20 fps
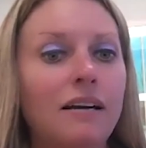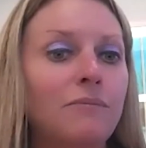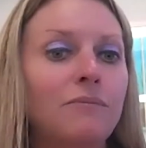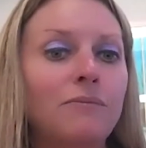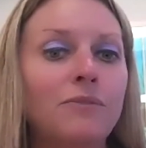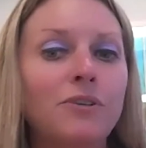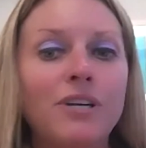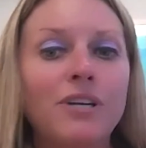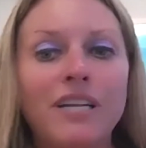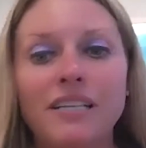
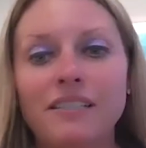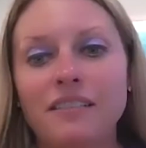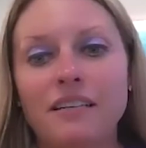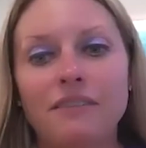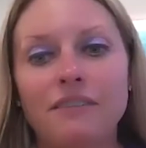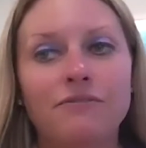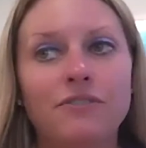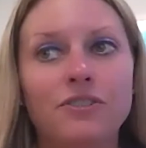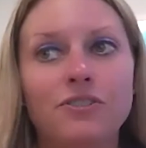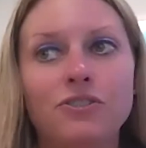We're getting
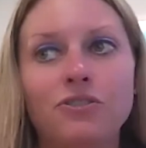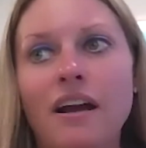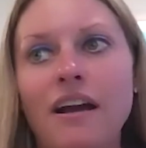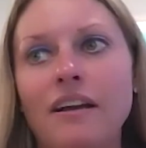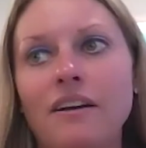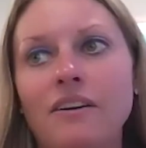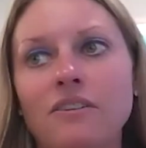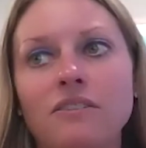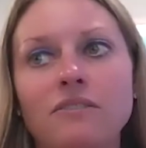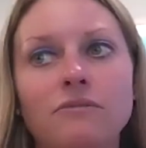set for
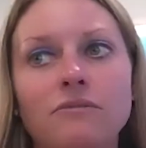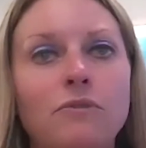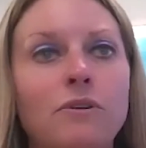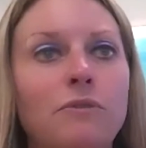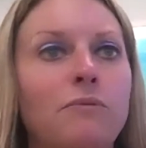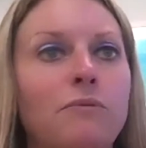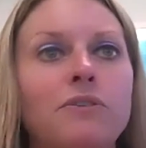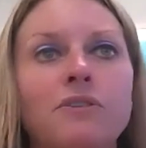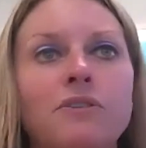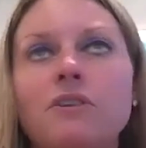trial
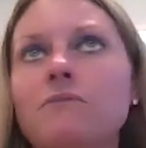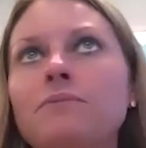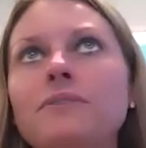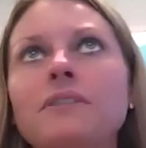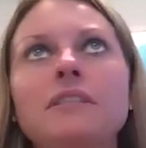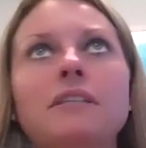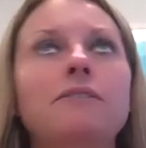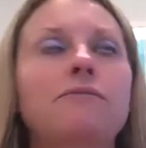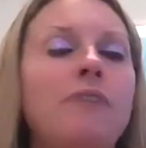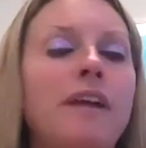where we're
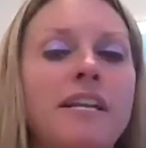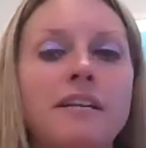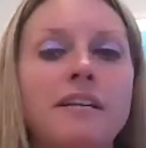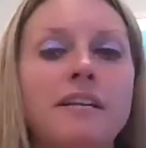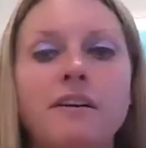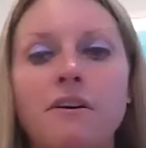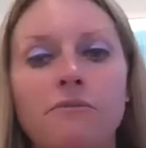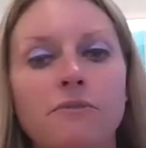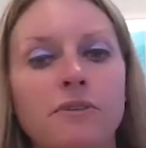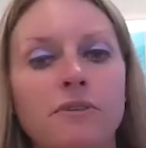completely ready to
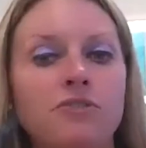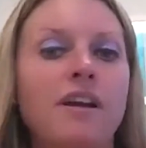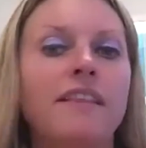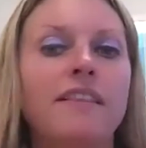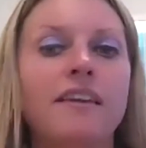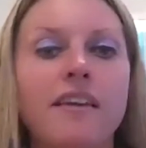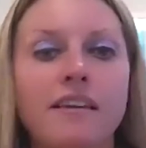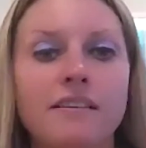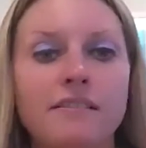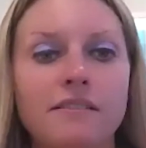go. We could try
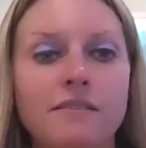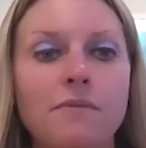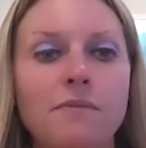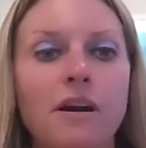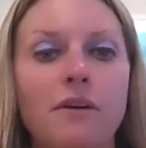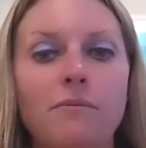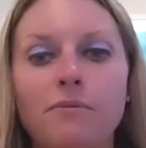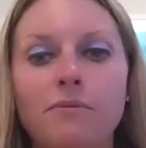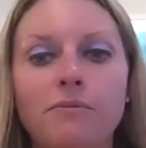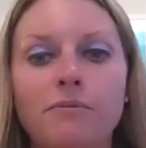the case
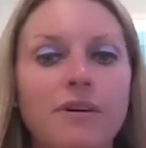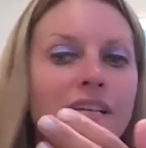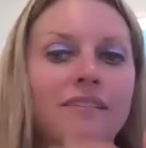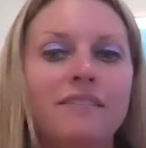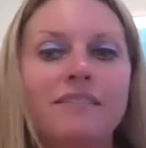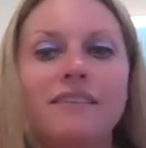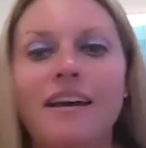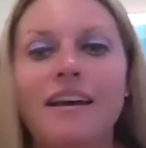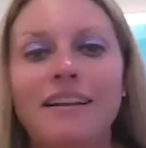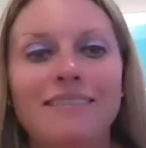tomorrow, but we're getting
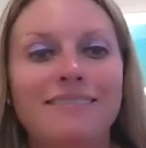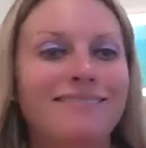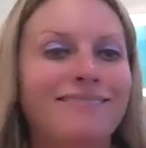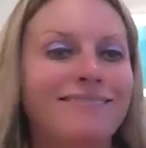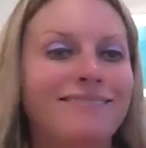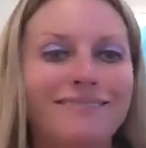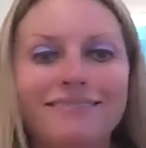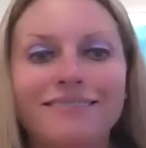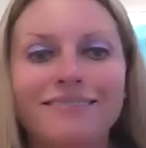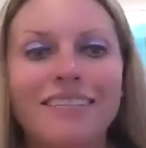set
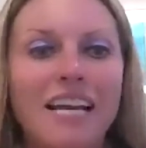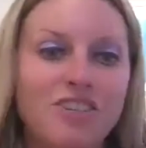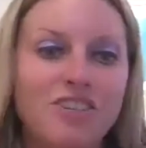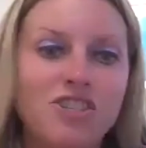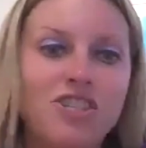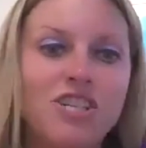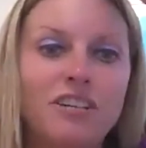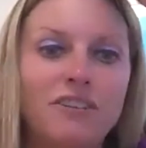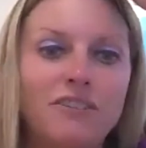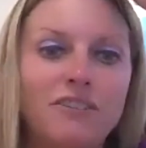
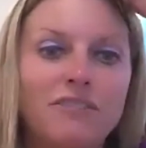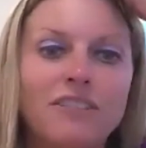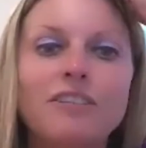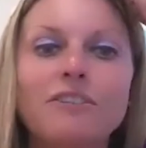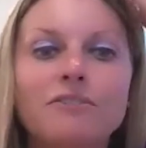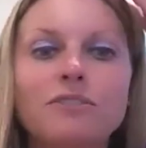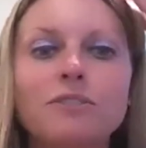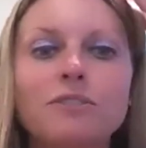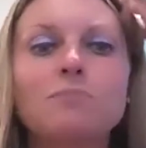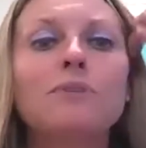next year,
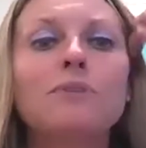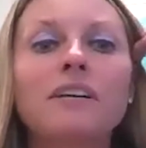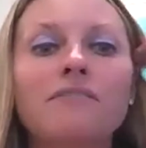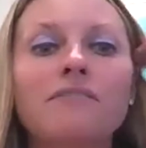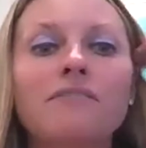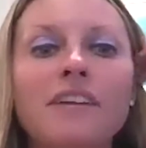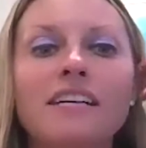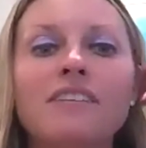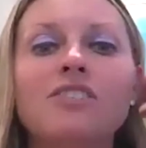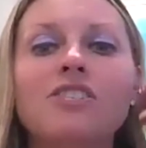spring
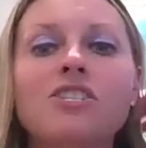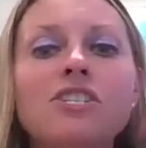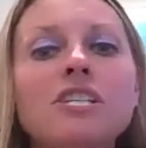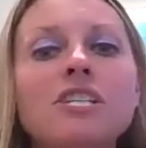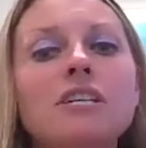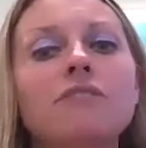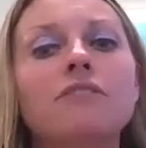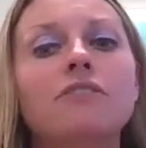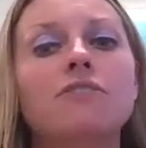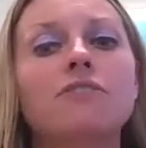of next
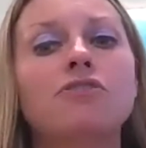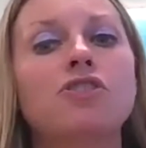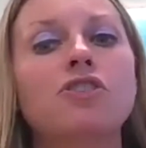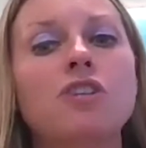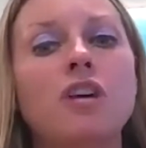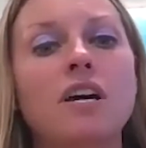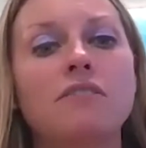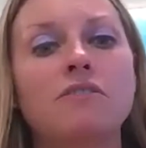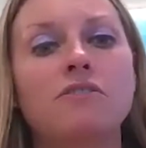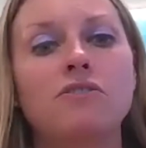year. There's
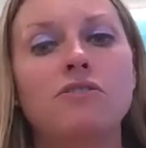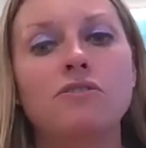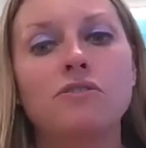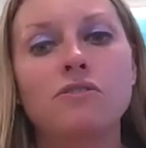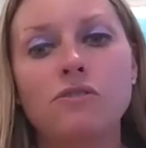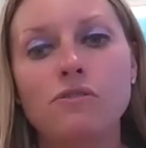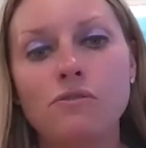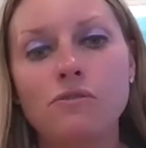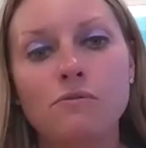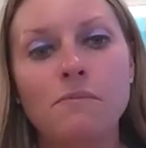
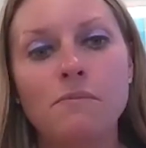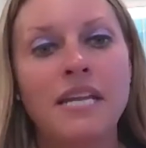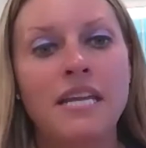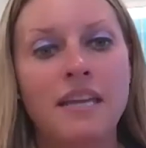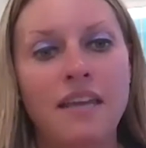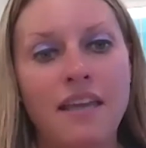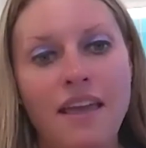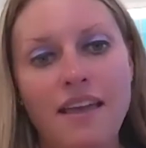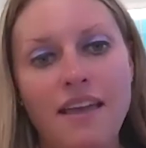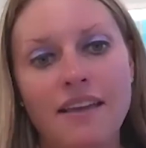just too
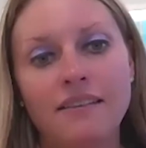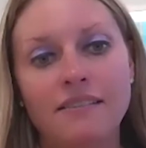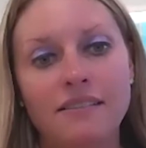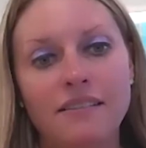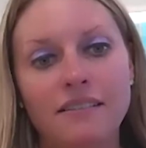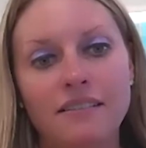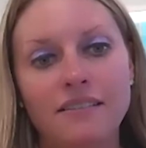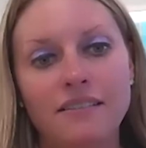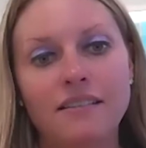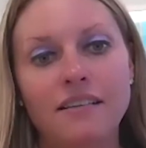many
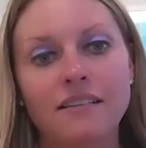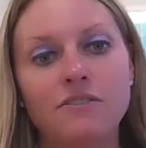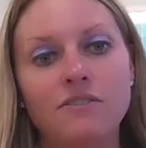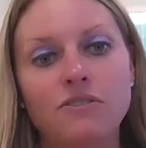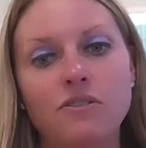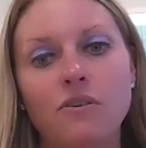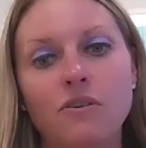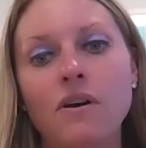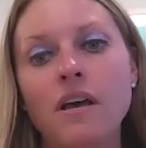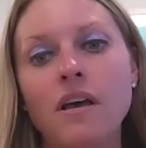cases. And
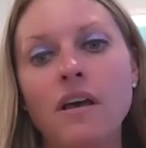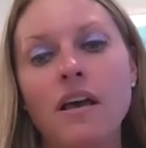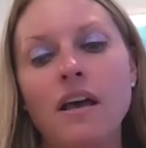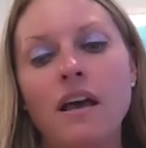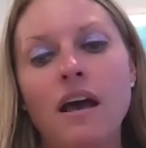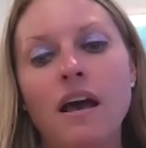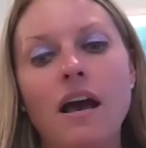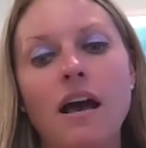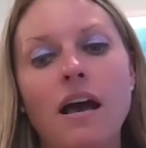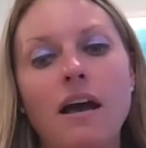so
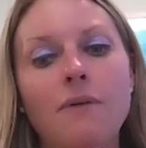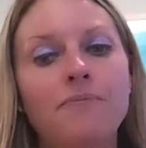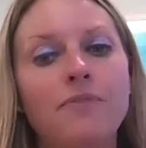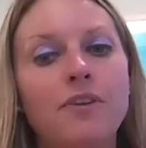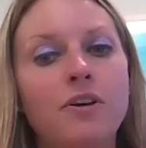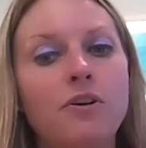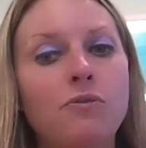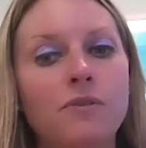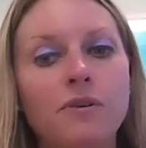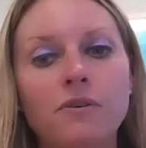
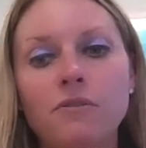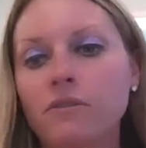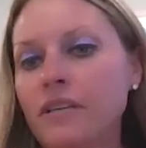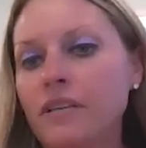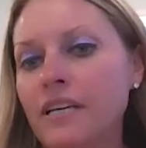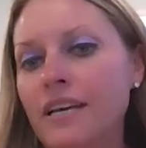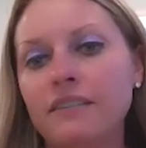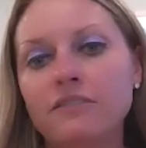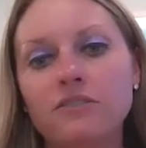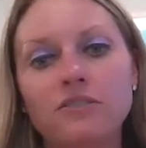the court
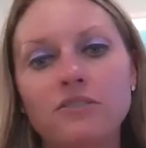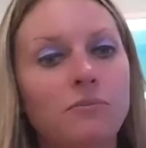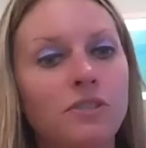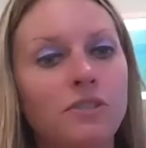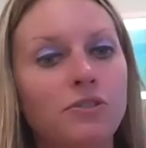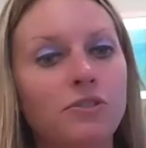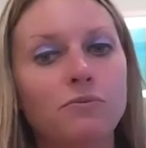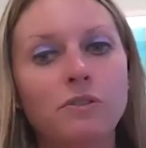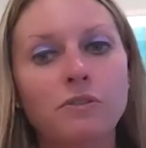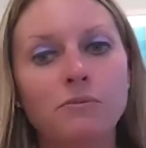only has so
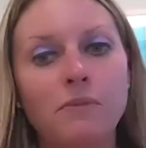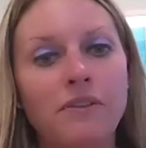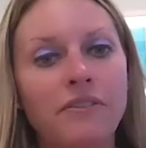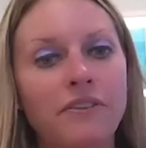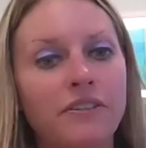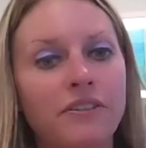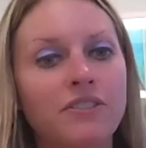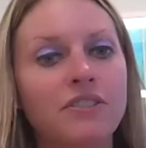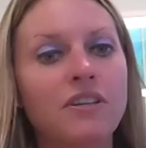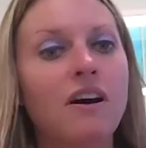much room on
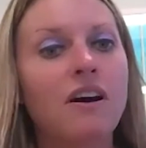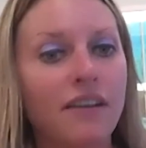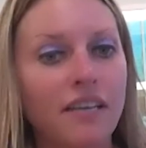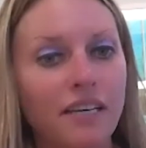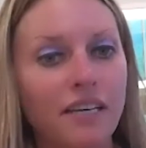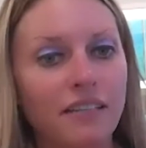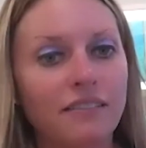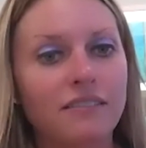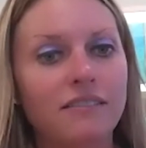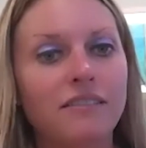their
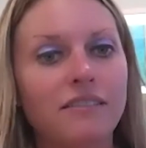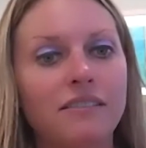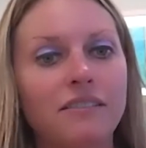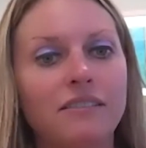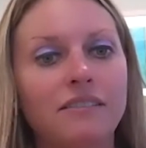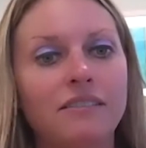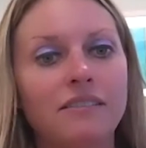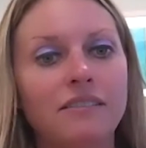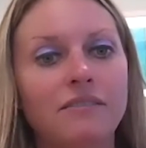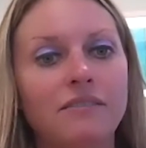docket
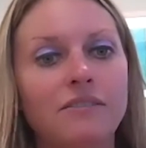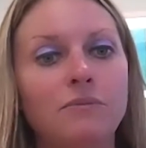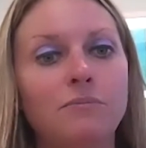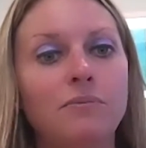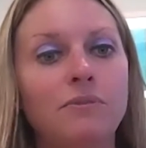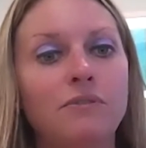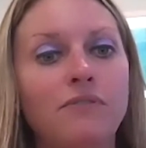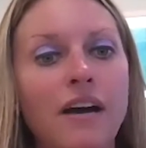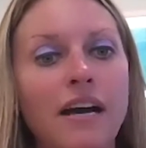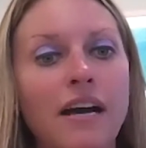to
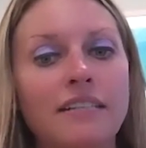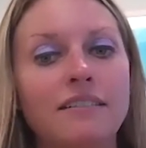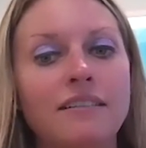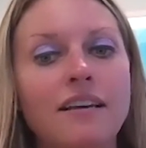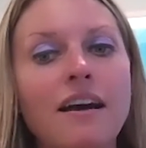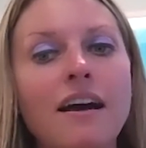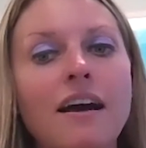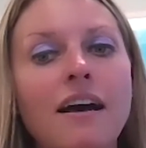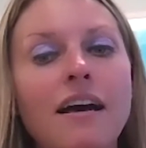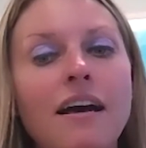provide
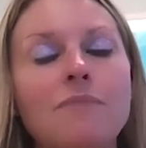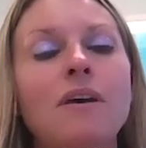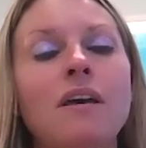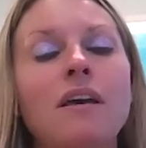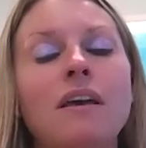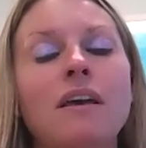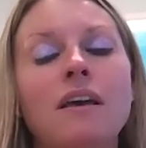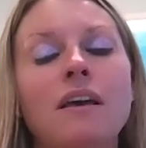time